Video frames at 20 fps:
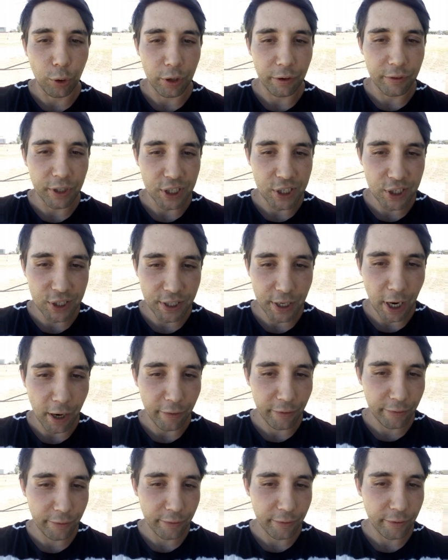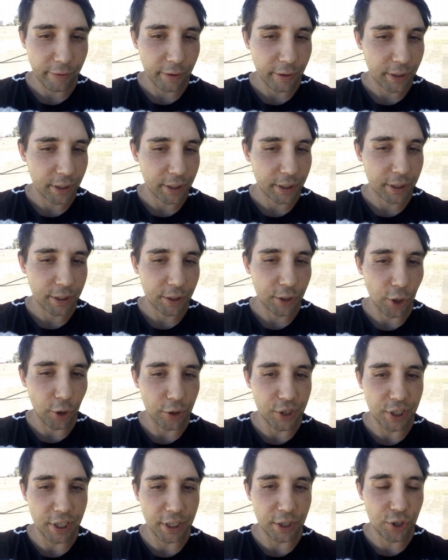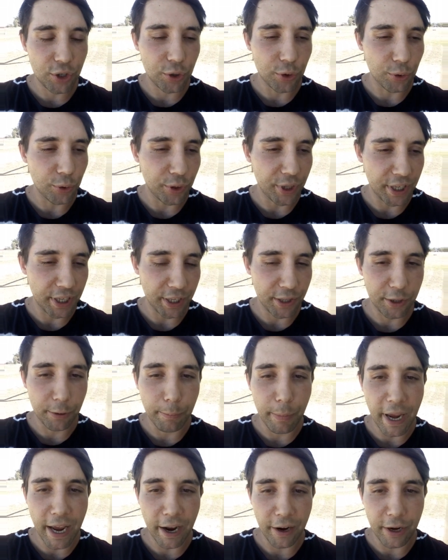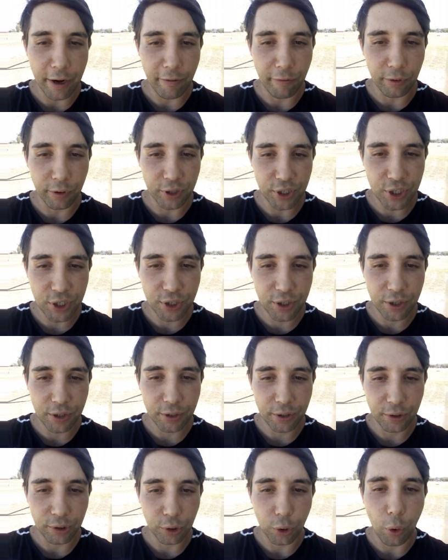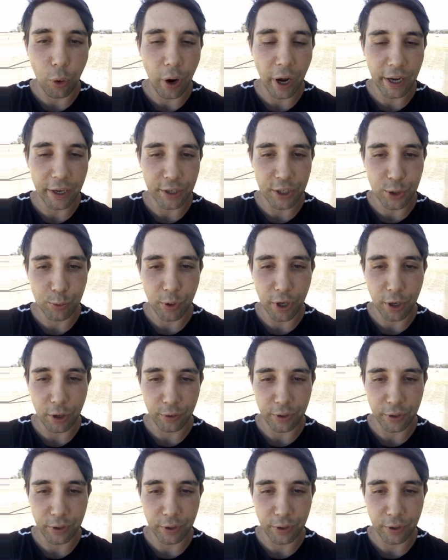of this stuff goes into the Mount Everest lie as well.